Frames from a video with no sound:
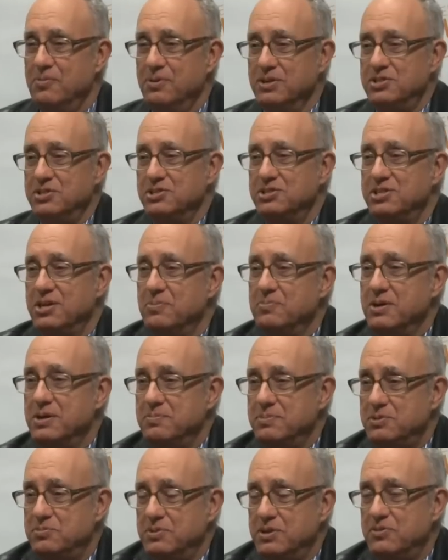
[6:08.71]
which is somewhere
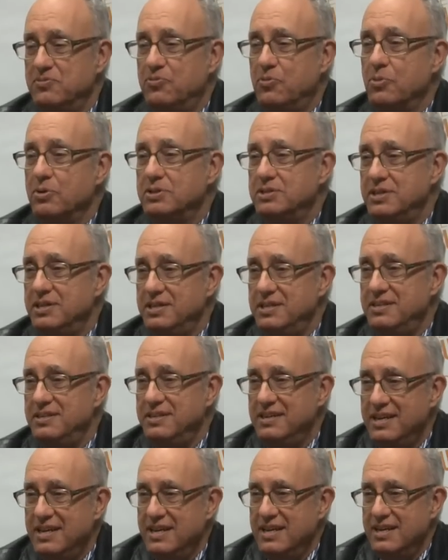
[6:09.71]
between 14,